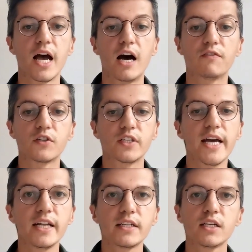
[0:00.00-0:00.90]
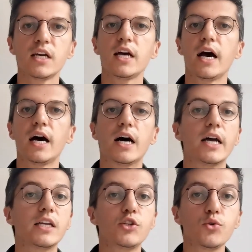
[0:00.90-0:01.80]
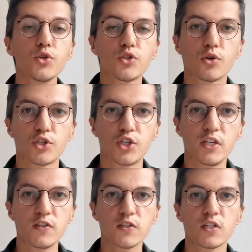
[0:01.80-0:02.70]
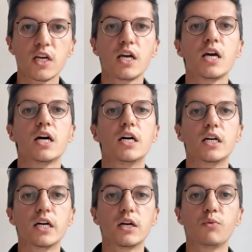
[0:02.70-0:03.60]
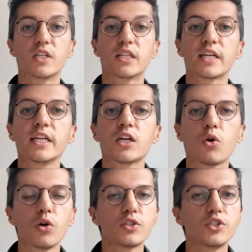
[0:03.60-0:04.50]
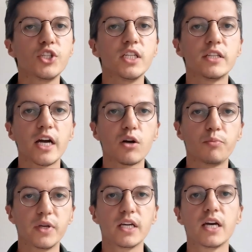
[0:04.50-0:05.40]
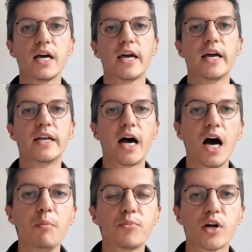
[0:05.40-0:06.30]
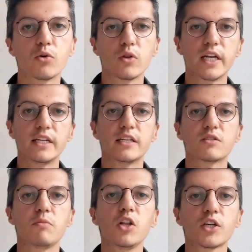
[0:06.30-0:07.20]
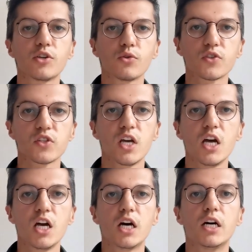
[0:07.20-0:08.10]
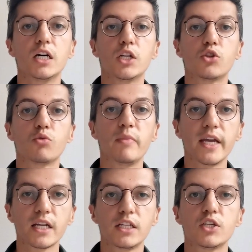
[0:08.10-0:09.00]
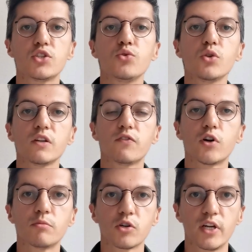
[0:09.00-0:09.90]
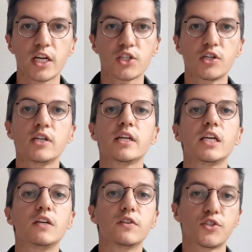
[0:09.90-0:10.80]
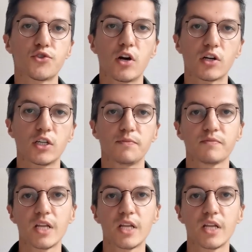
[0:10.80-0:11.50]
After that, I use those genes with a technique called gene therapy and upregulate these molecules to make this newly formed connection even stronger.